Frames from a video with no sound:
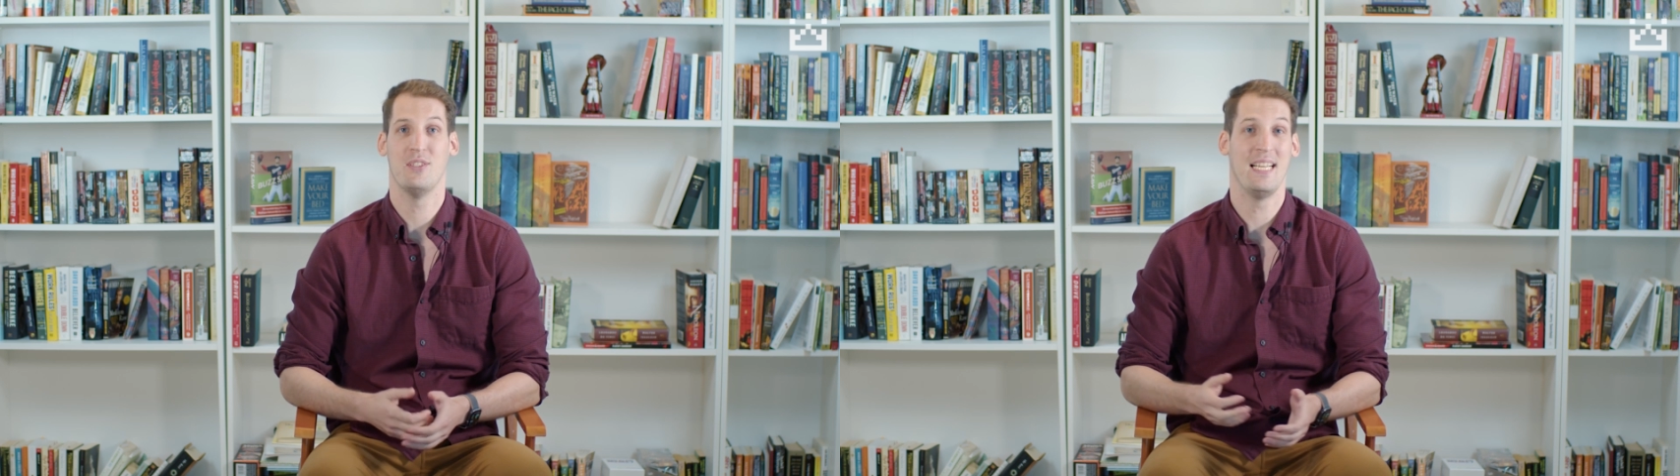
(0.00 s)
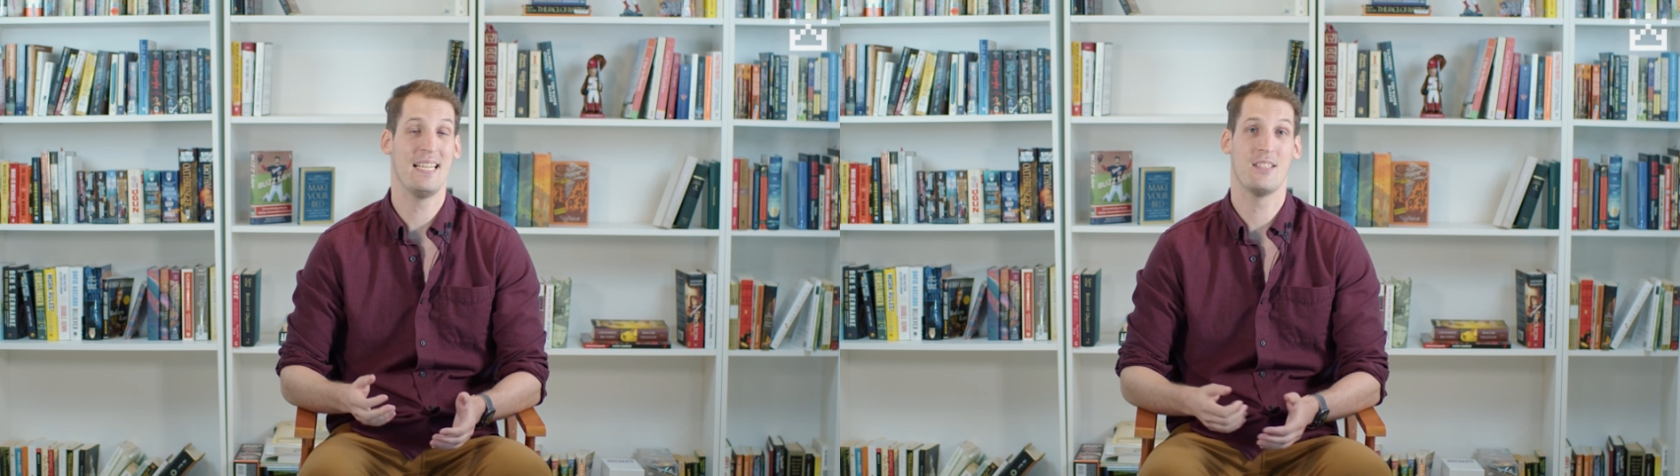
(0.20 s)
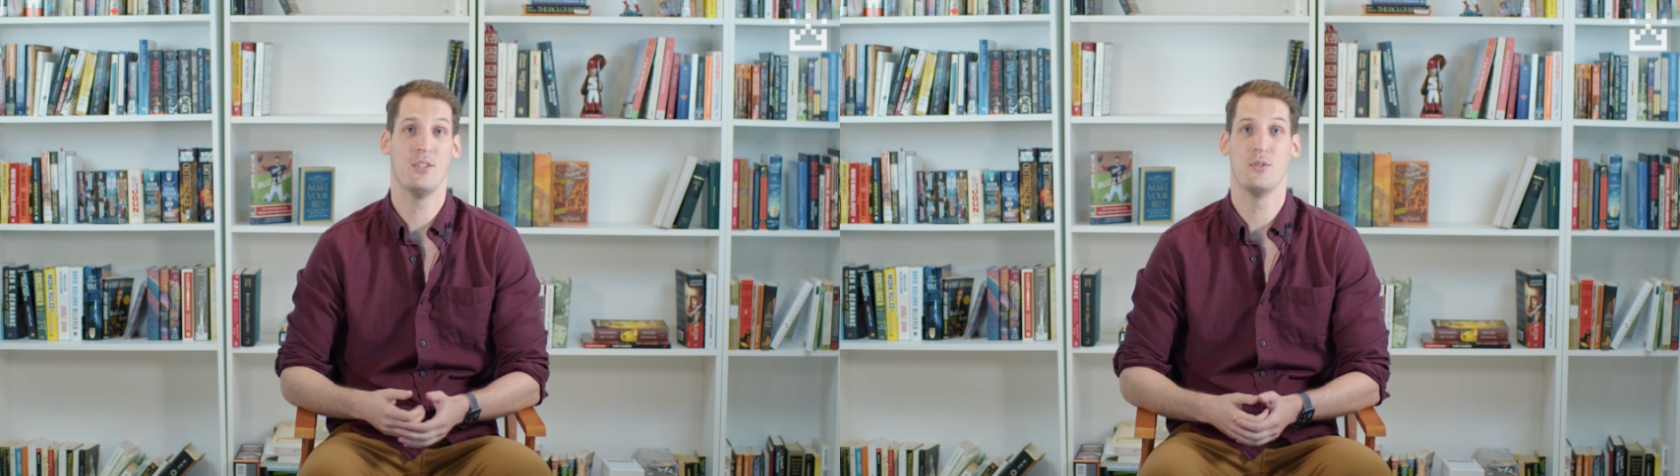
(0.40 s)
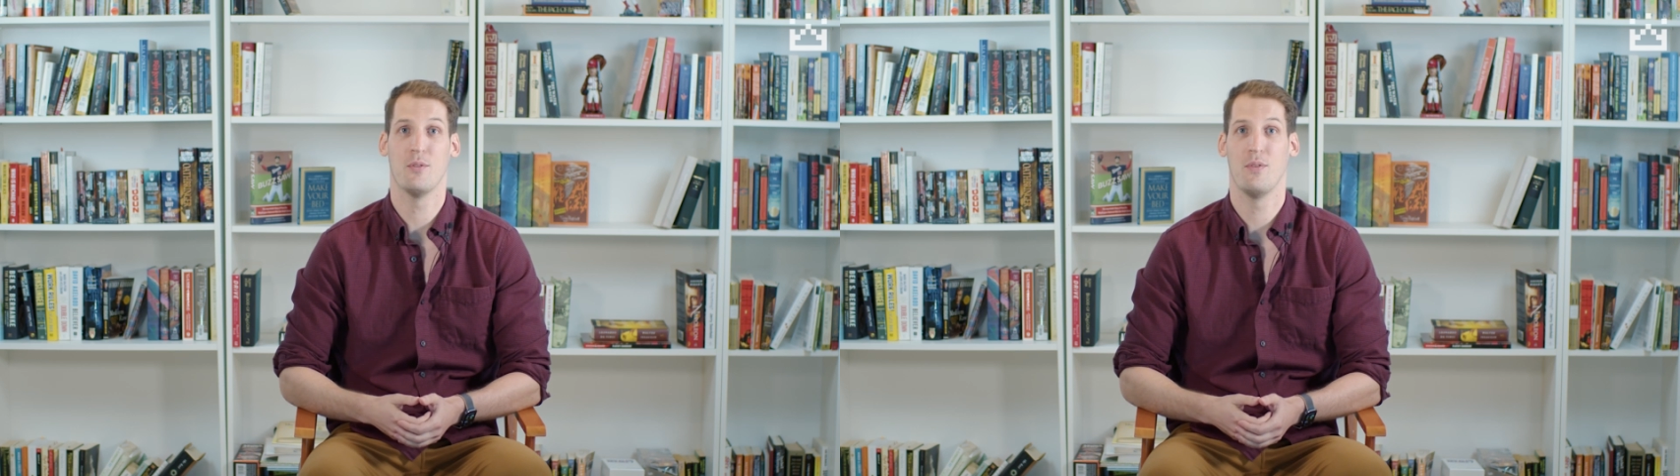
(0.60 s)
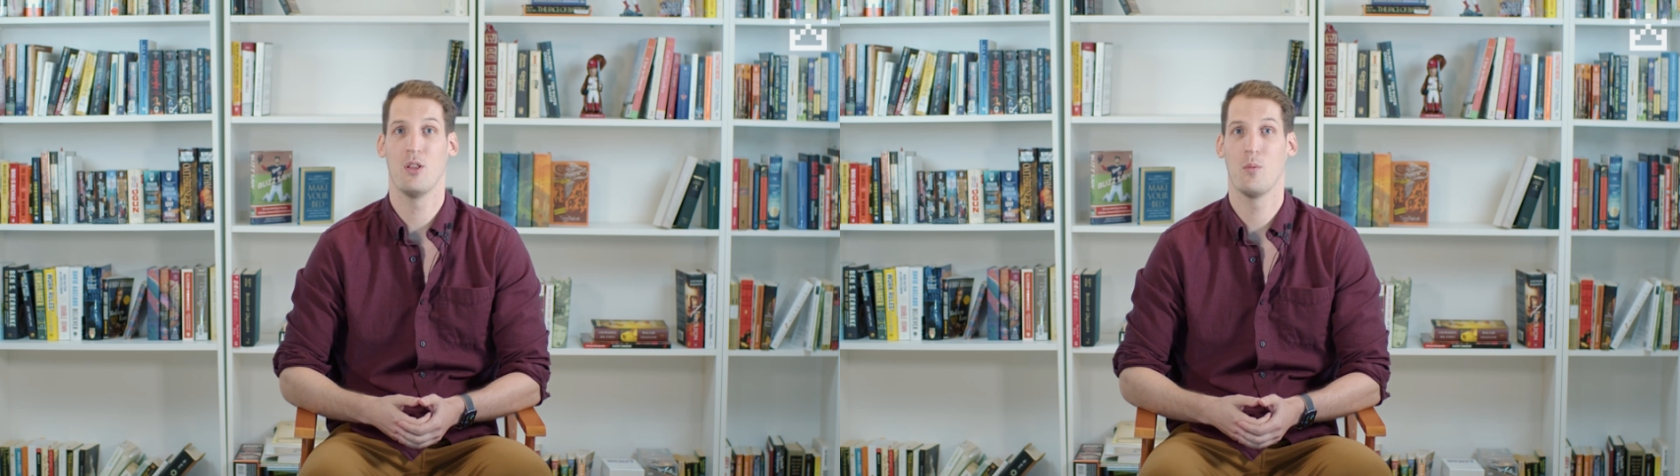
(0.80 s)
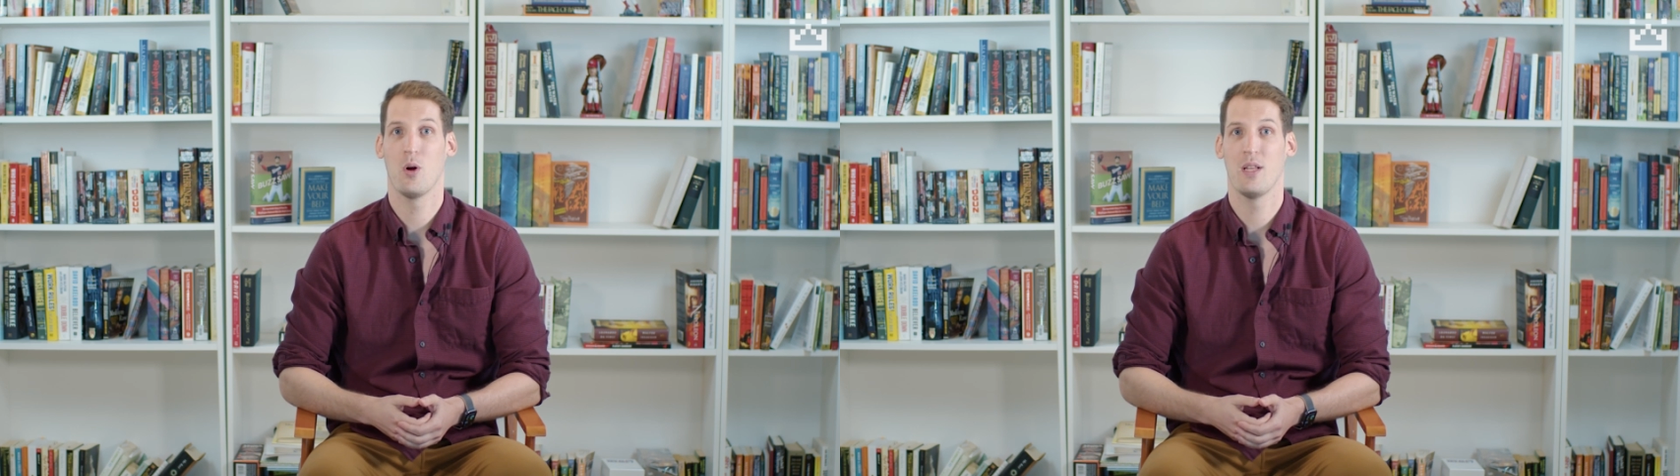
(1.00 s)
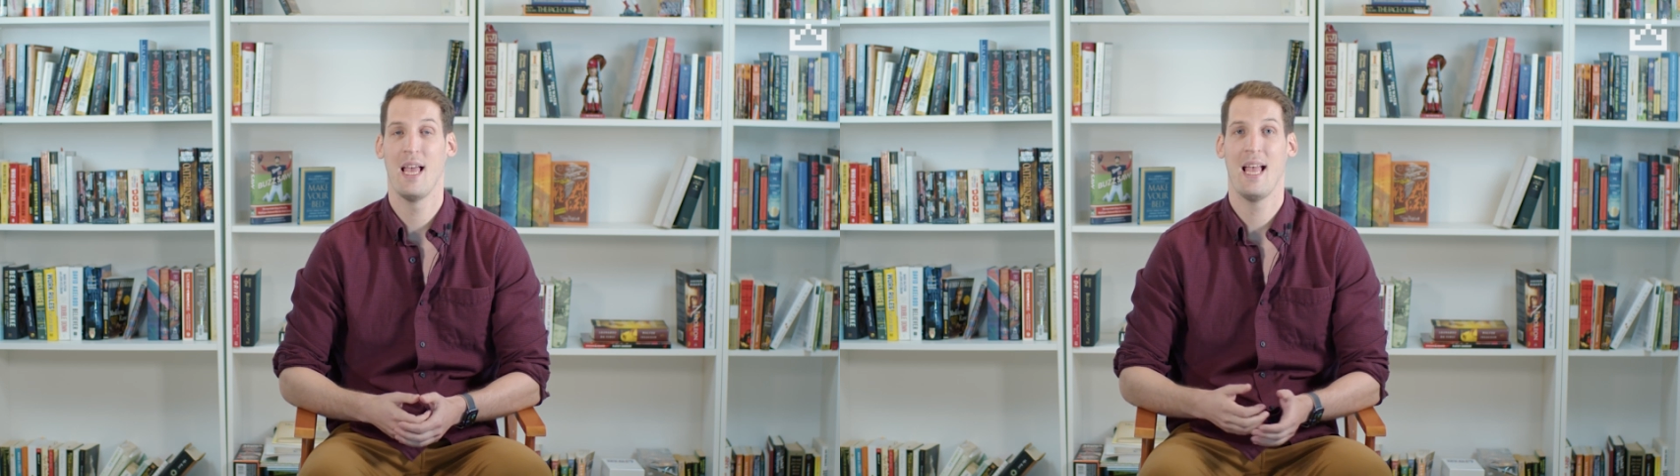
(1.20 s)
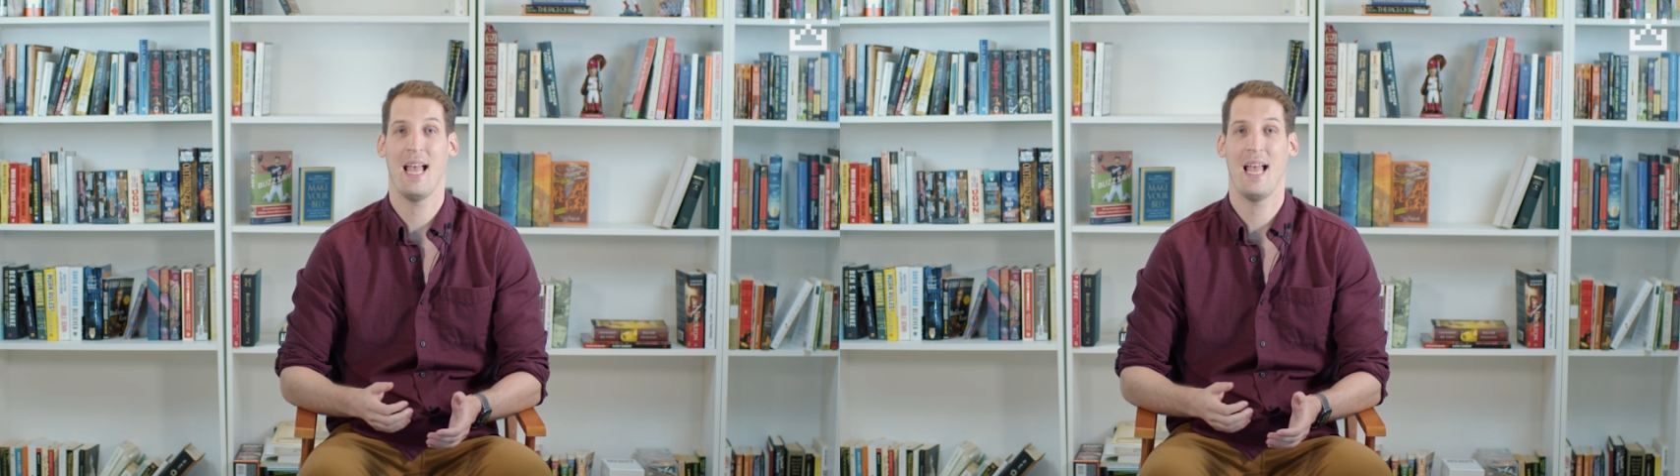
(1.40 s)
needing to use a filler word,